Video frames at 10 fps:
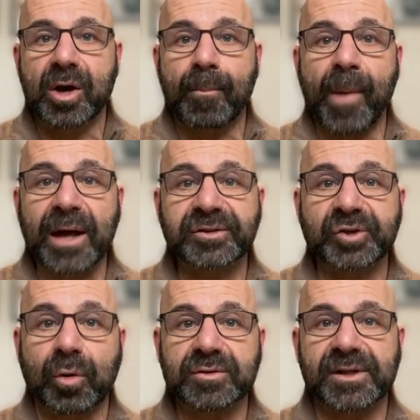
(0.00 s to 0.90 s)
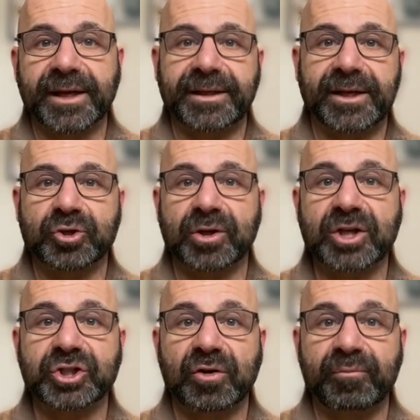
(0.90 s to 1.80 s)
Milestones like the
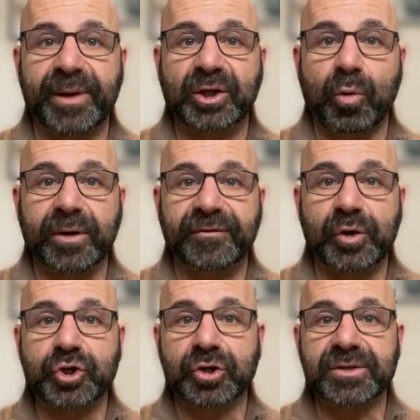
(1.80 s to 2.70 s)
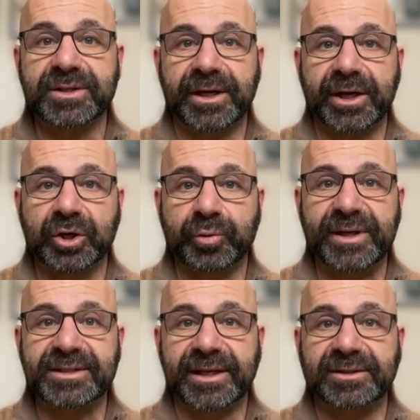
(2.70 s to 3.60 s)
introduction of Bitcoin futures,
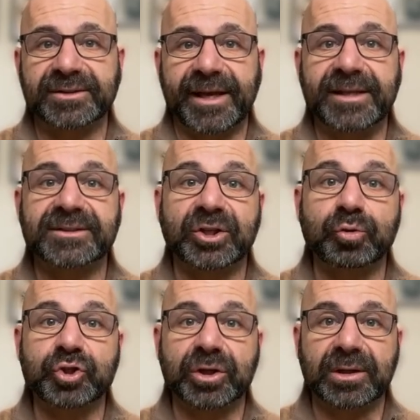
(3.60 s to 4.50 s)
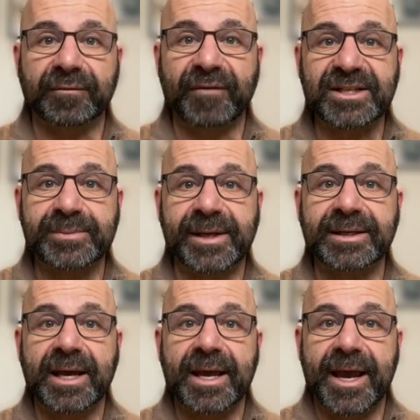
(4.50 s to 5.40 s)
increased institutional investment,